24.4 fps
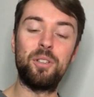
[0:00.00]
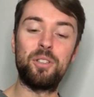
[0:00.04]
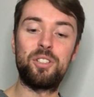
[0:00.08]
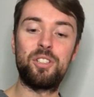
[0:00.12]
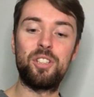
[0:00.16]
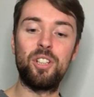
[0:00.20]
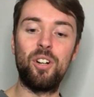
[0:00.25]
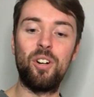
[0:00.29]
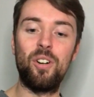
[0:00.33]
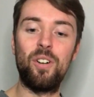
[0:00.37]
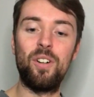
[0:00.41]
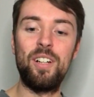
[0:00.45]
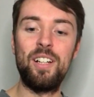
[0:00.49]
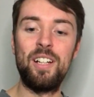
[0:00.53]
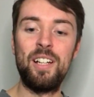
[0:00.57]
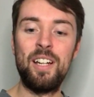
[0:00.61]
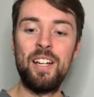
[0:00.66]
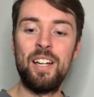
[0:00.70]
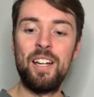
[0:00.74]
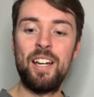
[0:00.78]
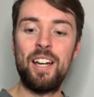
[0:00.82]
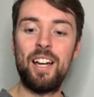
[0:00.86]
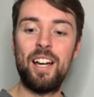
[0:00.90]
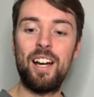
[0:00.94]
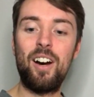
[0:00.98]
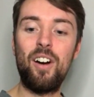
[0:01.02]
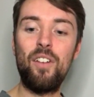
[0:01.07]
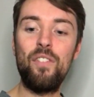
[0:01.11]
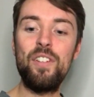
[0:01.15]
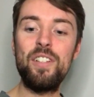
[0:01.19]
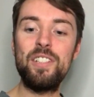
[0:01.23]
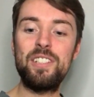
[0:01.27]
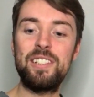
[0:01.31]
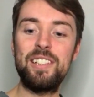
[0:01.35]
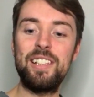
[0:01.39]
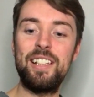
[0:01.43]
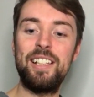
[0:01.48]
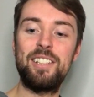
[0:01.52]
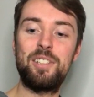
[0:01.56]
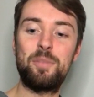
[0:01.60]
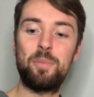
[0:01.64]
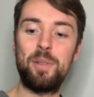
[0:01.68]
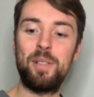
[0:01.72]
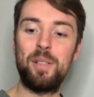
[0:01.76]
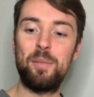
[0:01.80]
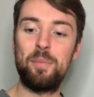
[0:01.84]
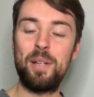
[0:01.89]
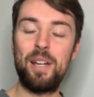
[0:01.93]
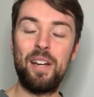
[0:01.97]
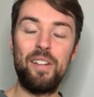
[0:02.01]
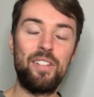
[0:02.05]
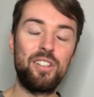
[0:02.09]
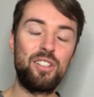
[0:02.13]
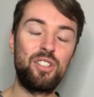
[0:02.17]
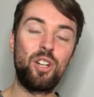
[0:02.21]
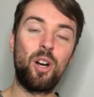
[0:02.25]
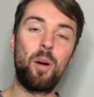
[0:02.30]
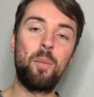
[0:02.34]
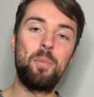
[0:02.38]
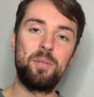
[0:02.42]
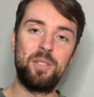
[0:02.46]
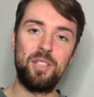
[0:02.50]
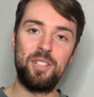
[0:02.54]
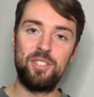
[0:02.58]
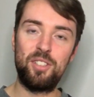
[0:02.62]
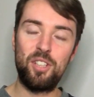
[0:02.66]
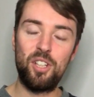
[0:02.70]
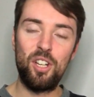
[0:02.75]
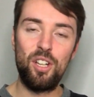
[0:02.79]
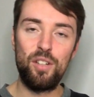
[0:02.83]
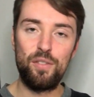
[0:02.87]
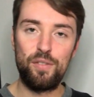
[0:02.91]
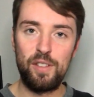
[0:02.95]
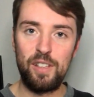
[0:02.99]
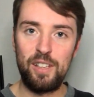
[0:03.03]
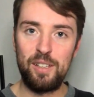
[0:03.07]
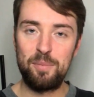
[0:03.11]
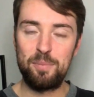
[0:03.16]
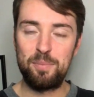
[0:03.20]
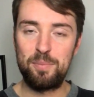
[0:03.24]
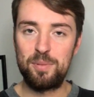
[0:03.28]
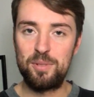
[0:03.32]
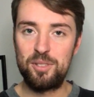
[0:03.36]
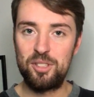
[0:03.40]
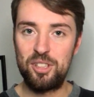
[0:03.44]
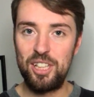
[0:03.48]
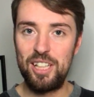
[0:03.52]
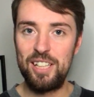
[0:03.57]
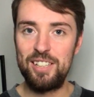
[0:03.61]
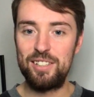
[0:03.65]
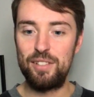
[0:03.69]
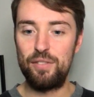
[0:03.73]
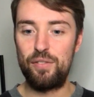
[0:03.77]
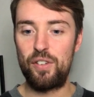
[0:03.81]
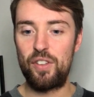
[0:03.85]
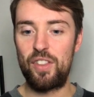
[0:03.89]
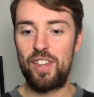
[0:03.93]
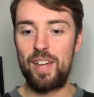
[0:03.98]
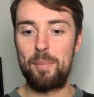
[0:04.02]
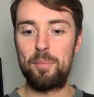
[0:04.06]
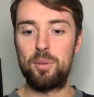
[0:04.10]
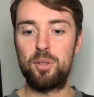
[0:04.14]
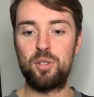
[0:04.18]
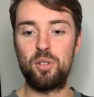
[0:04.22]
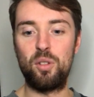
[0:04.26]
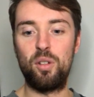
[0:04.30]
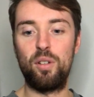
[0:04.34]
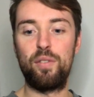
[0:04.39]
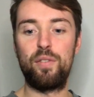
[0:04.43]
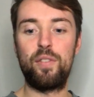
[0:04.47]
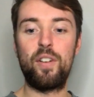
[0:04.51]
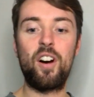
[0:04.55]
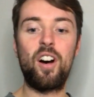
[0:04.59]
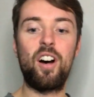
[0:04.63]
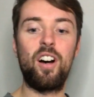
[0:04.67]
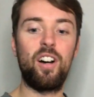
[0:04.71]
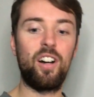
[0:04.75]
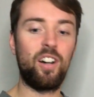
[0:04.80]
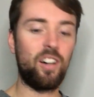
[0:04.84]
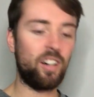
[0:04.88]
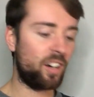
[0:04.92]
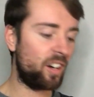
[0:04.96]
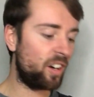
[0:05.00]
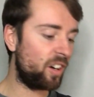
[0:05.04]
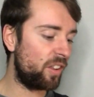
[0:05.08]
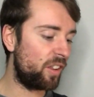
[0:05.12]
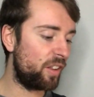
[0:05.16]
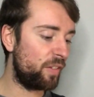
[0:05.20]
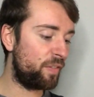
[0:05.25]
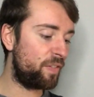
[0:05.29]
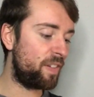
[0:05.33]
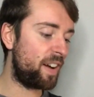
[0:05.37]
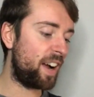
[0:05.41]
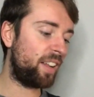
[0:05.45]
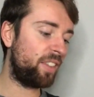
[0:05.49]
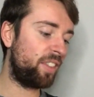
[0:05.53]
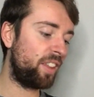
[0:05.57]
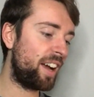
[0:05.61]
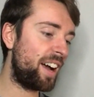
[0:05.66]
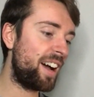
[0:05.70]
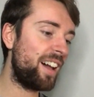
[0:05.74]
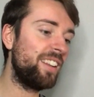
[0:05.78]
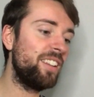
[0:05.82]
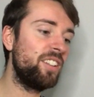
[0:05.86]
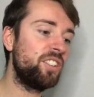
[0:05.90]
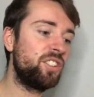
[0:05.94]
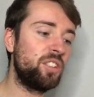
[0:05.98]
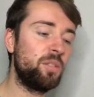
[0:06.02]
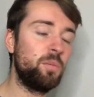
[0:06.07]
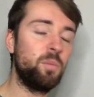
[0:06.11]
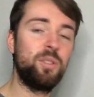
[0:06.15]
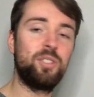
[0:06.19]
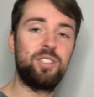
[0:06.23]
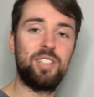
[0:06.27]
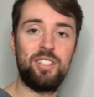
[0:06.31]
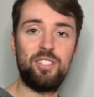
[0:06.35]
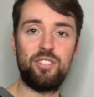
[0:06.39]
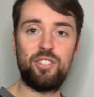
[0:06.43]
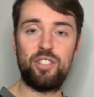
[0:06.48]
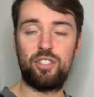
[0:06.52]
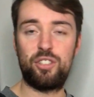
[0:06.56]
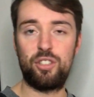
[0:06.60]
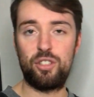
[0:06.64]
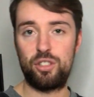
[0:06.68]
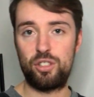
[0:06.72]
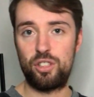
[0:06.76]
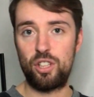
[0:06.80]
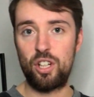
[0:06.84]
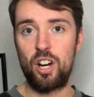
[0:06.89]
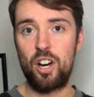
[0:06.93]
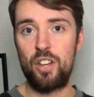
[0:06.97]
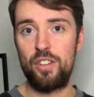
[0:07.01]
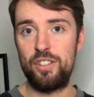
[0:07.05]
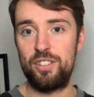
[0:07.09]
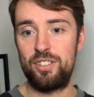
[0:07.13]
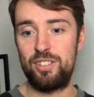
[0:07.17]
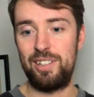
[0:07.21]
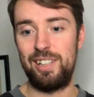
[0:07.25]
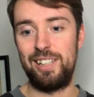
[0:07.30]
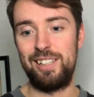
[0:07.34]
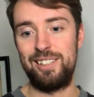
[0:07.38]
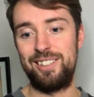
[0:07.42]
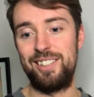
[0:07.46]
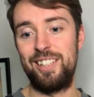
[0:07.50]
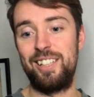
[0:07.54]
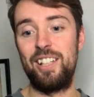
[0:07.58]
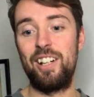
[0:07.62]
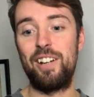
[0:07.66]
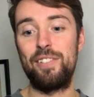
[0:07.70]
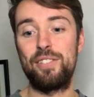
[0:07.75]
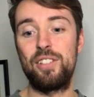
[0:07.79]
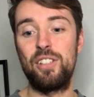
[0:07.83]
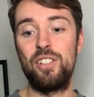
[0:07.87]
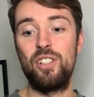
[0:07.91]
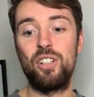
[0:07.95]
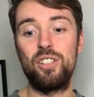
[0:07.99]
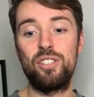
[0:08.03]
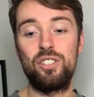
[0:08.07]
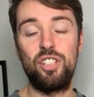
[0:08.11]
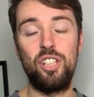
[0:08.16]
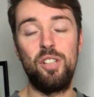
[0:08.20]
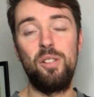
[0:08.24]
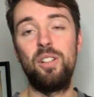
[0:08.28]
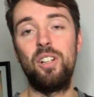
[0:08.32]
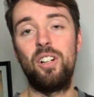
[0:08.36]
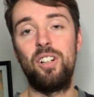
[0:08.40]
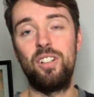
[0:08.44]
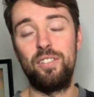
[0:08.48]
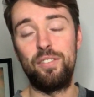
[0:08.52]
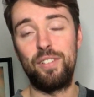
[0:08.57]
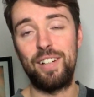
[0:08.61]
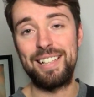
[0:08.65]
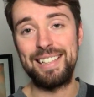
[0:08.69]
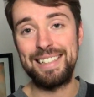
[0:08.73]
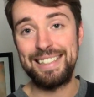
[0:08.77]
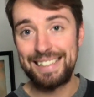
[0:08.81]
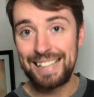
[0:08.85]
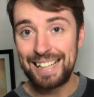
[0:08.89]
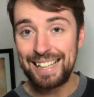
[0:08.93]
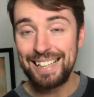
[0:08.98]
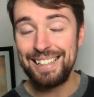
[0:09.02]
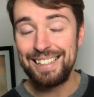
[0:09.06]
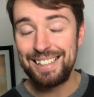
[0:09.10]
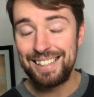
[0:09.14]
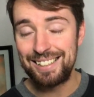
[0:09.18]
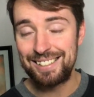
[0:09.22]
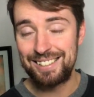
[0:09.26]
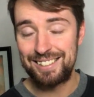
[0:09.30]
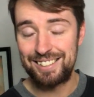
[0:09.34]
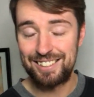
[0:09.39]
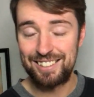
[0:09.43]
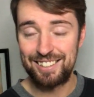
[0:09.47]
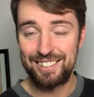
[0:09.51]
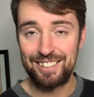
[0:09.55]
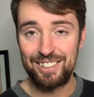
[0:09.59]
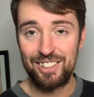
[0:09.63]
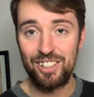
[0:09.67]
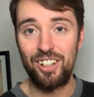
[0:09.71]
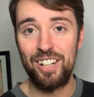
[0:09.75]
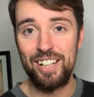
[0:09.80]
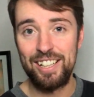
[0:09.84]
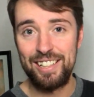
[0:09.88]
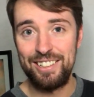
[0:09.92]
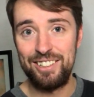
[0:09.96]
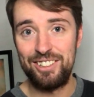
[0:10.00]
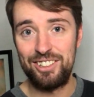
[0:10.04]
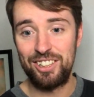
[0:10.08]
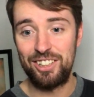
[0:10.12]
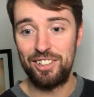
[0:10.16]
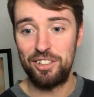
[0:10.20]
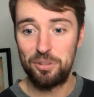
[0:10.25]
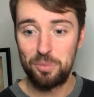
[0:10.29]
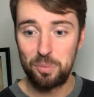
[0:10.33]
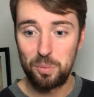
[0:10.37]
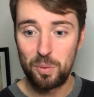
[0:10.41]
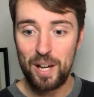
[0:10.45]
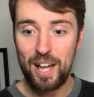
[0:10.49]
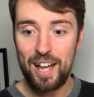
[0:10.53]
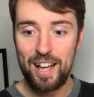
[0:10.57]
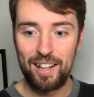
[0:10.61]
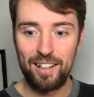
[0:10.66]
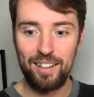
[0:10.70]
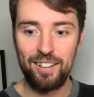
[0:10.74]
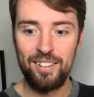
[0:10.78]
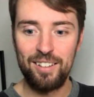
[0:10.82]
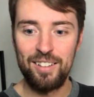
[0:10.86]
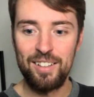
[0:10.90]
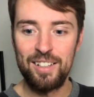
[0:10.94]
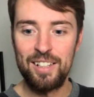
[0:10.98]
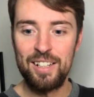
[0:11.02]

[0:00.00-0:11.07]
So, obviously, it's been a bit of a topsy-turvy season for them so far on the fact that Alisson was injured to start the season, and after not too long, Van Dijk has got injured as well.